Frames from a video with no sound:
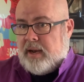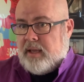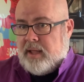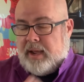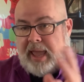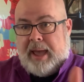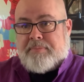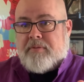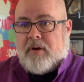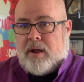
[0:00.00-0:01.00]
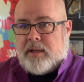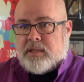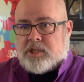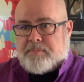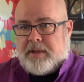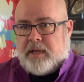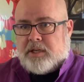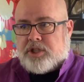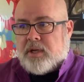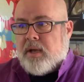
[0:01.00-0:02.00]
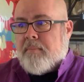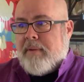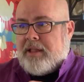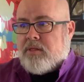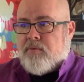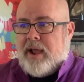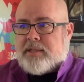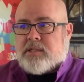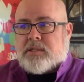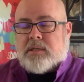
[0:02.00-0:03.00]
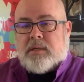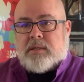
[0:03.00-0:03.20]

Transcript: in a captive audience speech, made threats